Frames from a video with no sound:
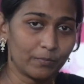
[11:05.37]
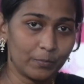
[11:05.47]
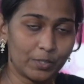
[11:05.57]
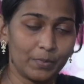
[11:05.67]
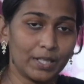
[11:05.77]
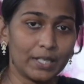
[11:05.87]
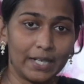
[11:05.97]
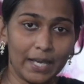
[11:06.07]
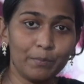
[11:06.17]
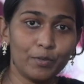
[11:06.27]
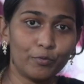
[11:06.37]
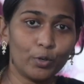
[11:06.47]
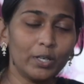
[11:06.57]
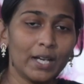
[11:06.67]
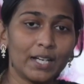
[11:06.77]
which means the day
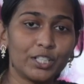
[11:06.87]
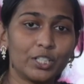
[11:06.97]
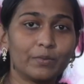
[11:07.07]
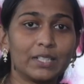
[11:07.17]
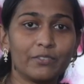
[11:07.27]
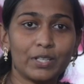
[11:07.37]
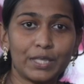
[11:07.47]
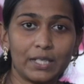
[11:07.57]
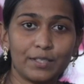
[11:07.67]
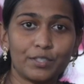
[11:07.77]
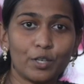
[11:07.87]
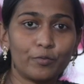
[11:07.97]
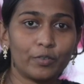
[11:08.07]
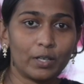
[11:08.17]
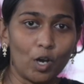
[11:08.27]
before, she will give us a list of
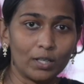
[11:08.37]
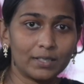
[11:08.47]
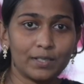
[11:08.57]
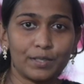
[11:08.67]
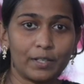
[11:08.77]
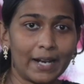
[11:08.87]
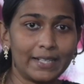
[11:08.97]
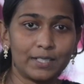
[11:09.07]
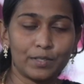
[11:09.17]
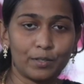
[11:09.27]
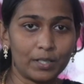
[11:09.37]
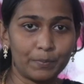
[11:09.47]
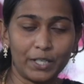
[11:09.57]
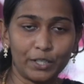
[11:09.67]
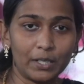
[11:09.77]
authors or writers or a
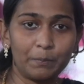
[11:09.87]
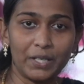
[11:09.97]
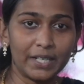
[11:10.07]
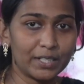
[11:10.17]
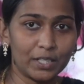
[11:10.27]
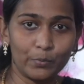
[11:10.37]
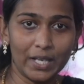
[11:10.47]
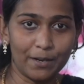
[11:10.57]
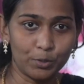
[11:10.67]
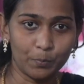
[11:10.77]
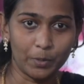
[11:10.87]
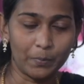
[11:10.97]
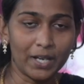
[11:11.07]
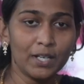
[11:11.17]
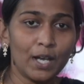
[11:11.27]
particular period that we have to
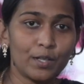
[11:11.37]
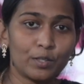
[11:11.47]
prepare.